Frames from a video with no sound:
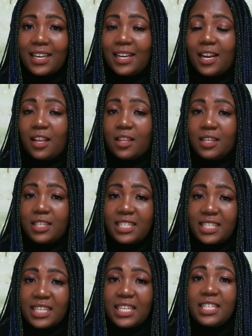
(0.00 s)
Now the
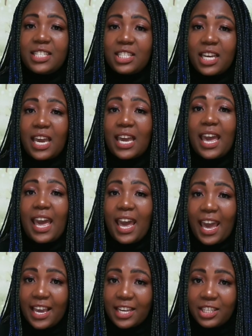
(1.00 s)

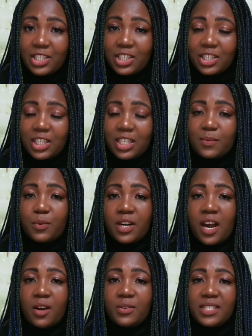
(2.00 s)
TJH is
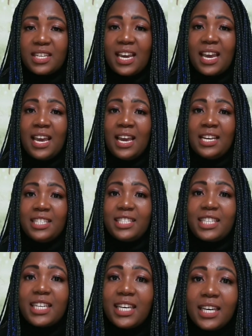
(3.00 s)
pronounced
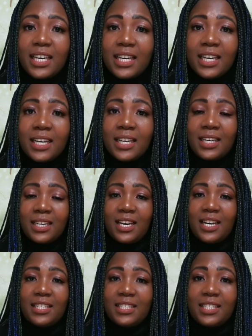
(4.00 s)
ch,
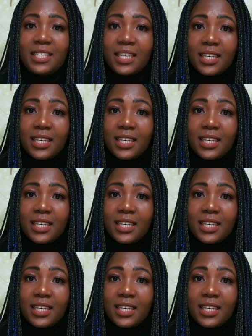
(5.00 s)
ch,